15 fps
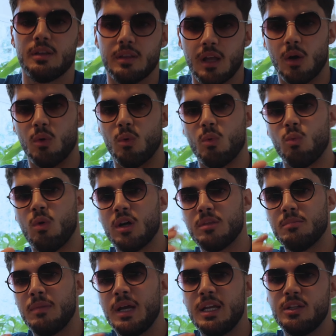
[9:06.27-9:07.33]
Now, what
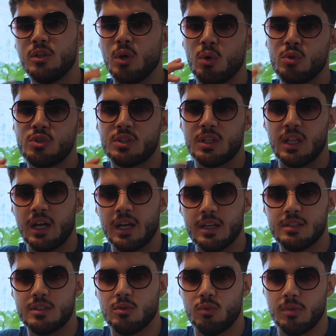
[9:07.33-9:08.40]
made those
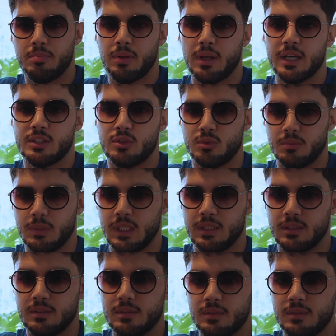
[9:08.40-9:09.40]
clients reply to me?